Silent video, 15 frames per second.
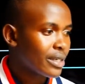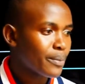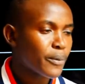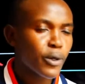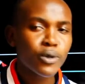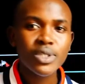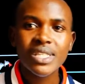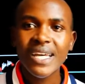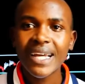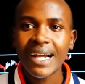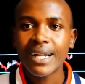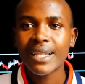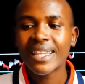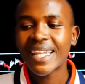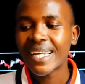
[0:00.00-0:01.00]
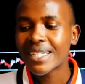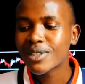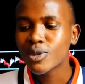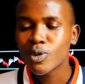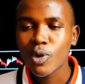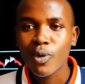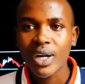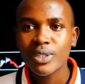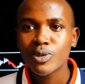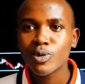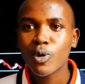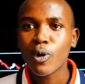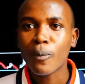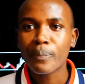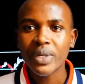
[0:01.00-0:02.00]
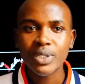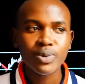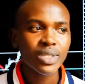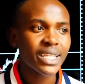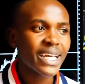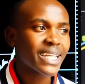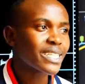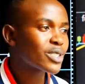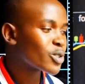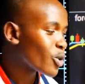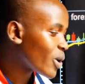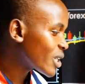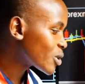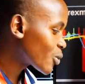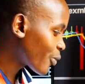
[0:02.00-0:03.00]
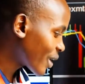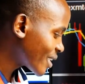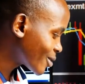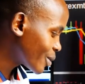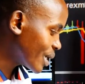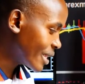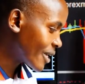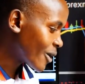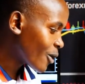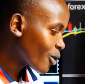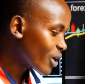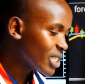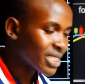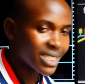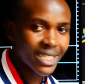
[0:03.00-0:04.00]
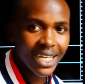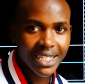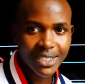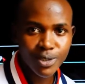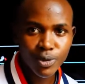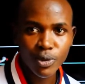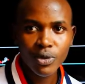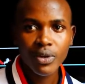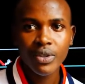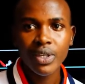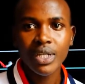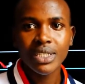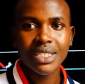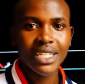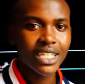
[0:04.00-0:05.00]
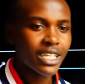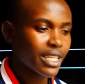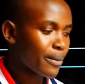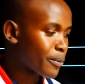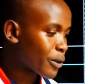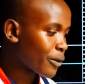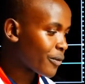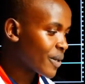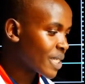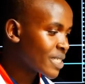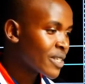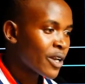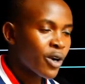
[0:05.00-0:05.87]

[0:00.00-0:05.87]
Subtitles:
because there is no one to compete with, there is no one to fight with when it gets to taking the profit.